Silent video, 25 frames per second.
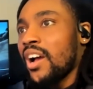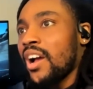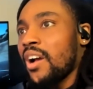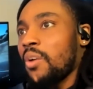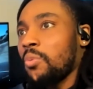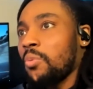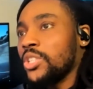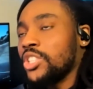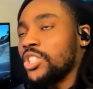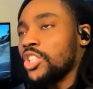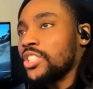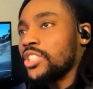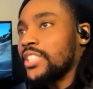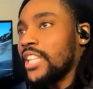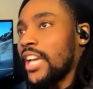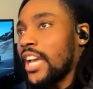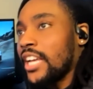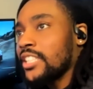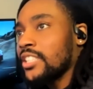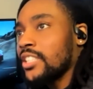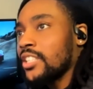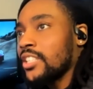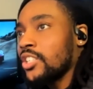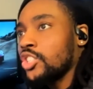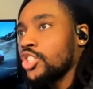with your
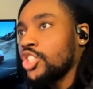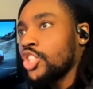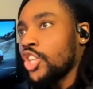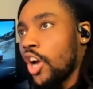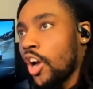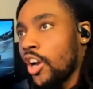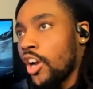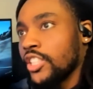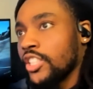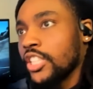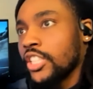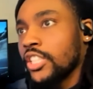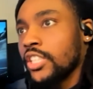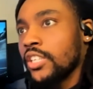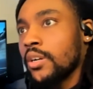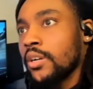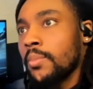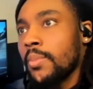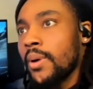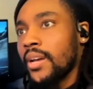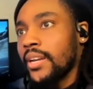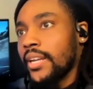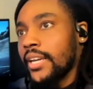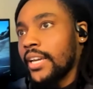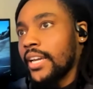Tesla charging
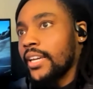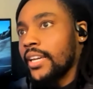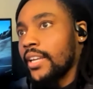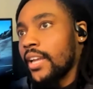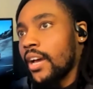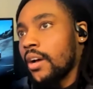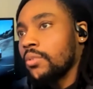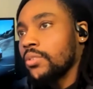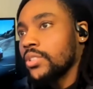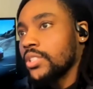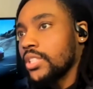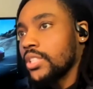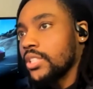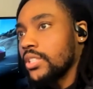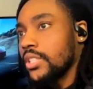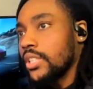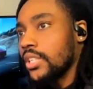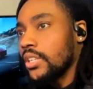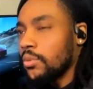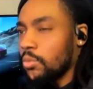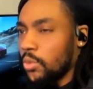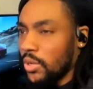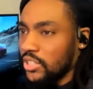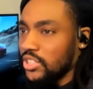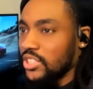about 8 hours a day,
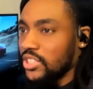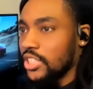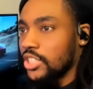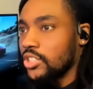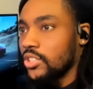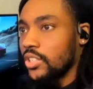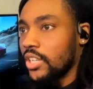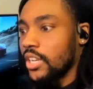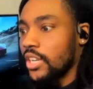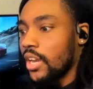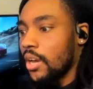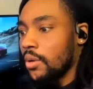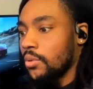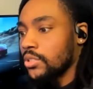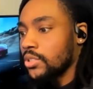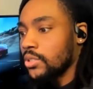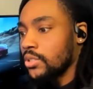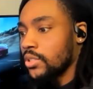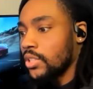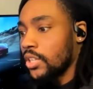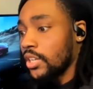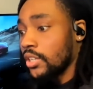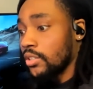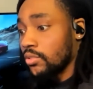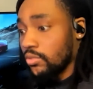well, 6 to 8 hours a
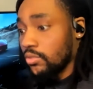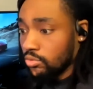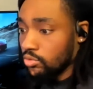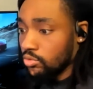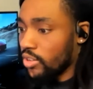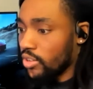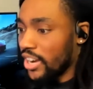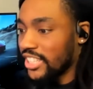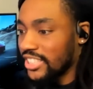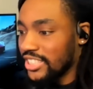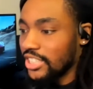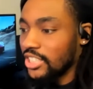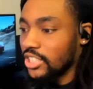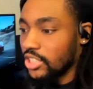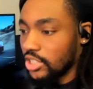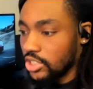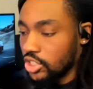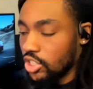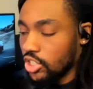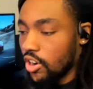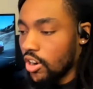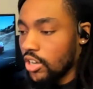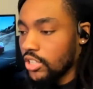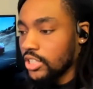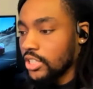day, resting and
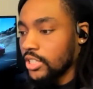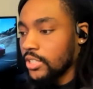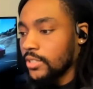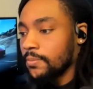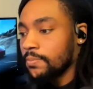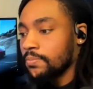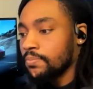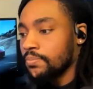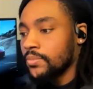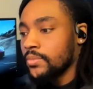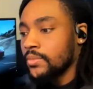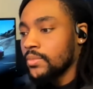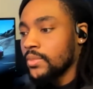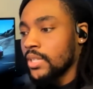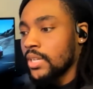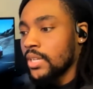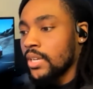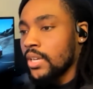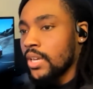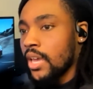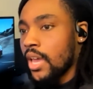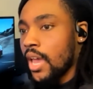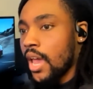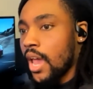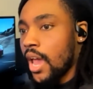charging,
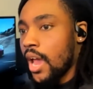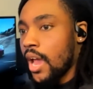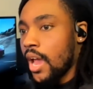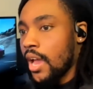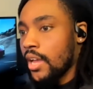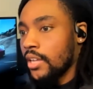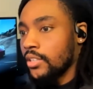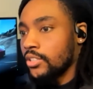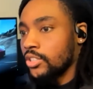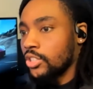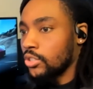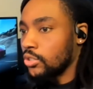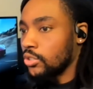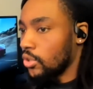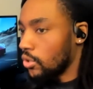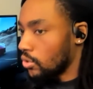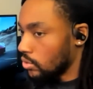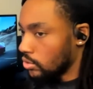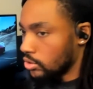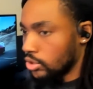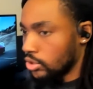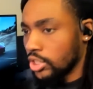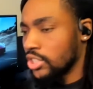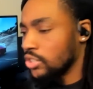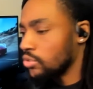and you go
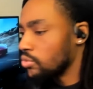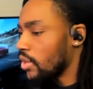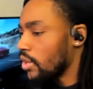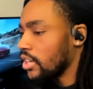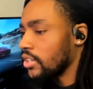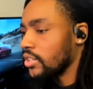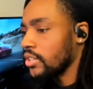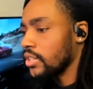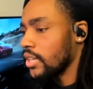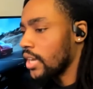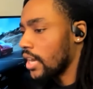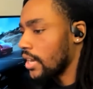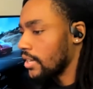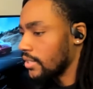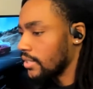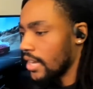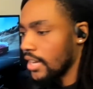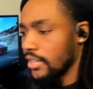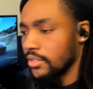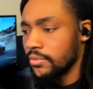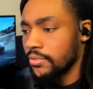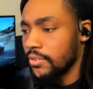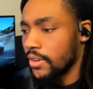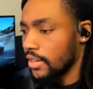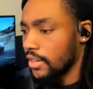just a regular guy, 9
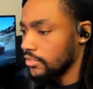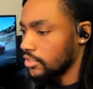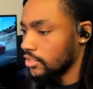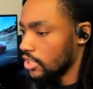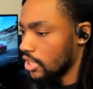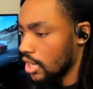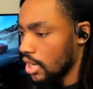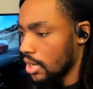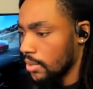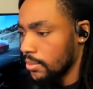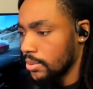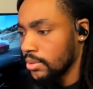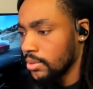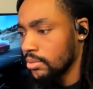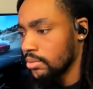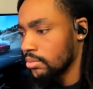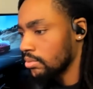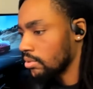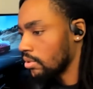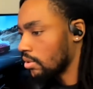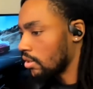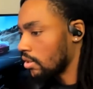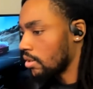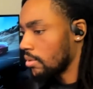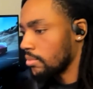to 5 job,
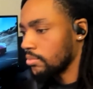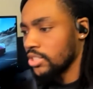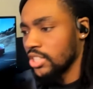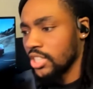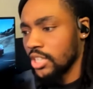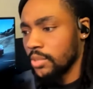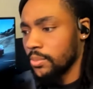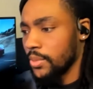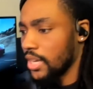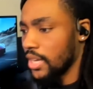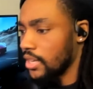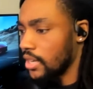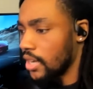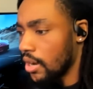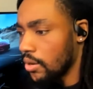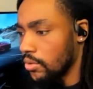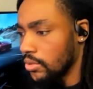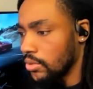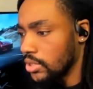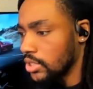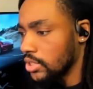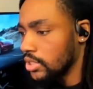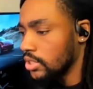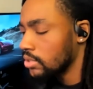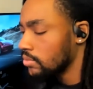sleep 8
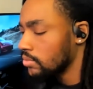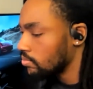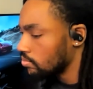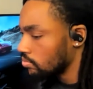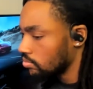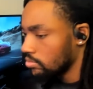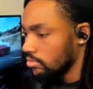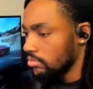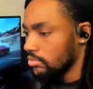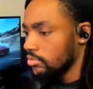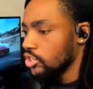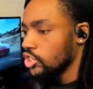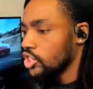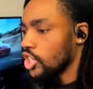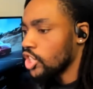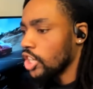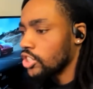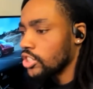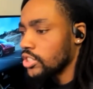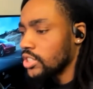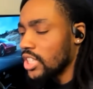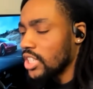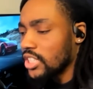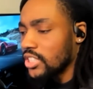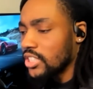hours, charge
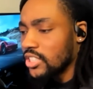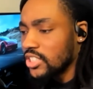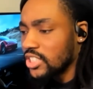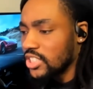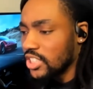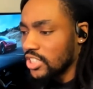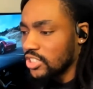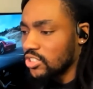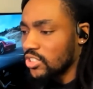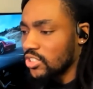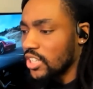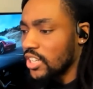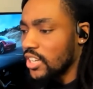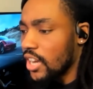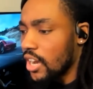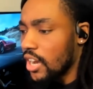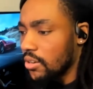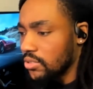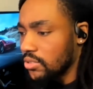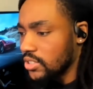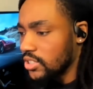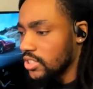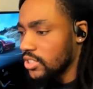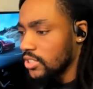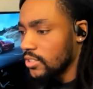your Tesla 6 to 8
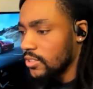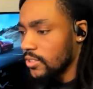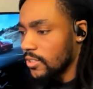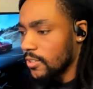hours.